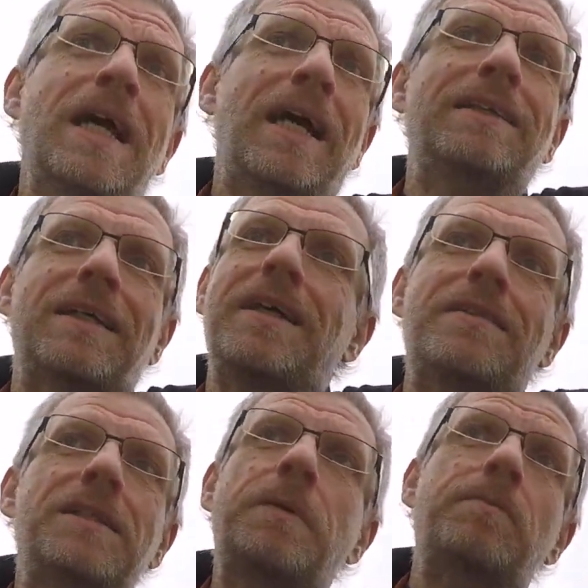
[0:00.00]
And
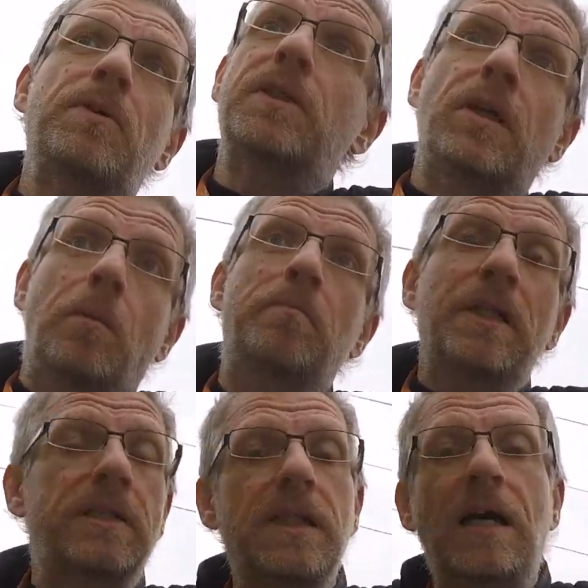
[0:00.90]
these people, you know,
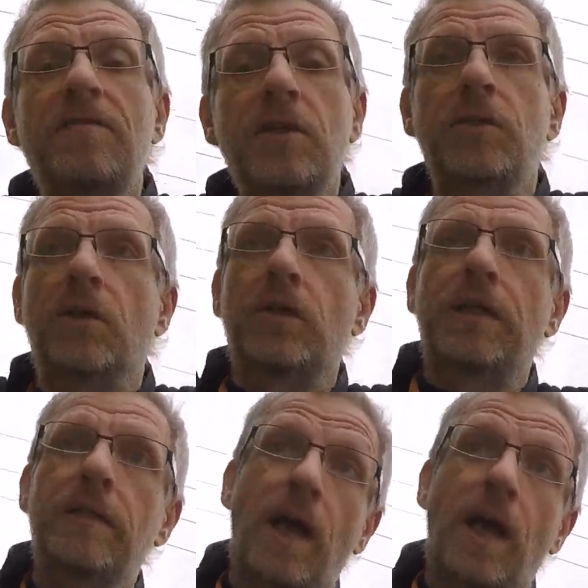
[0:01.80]
build a livelihood on it.